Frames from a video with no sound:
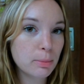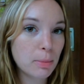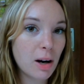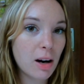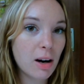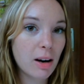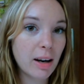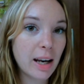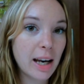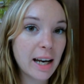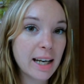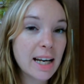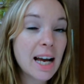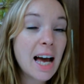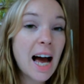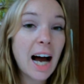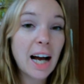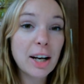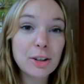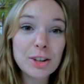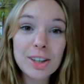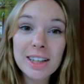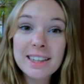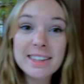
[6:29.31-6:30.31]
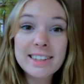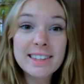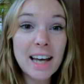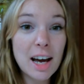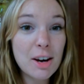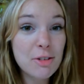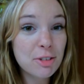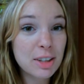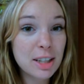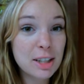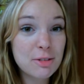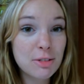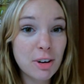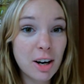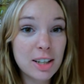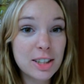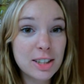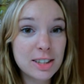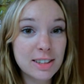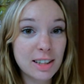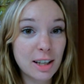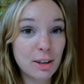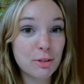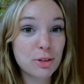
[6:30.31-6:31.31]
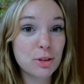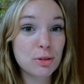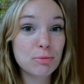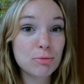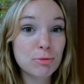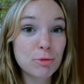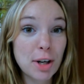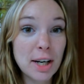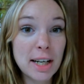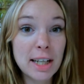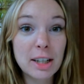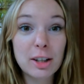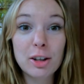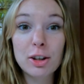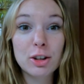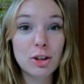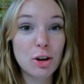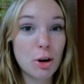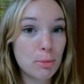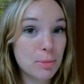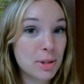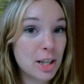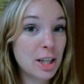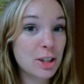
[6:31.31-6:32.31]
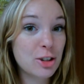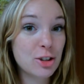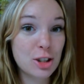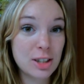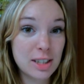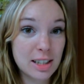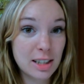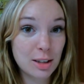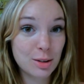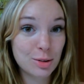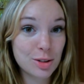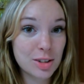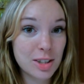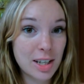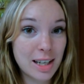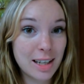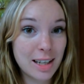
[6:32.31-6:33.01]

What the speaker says: of Bali, and you can definitely find yourself some really good accommodation deals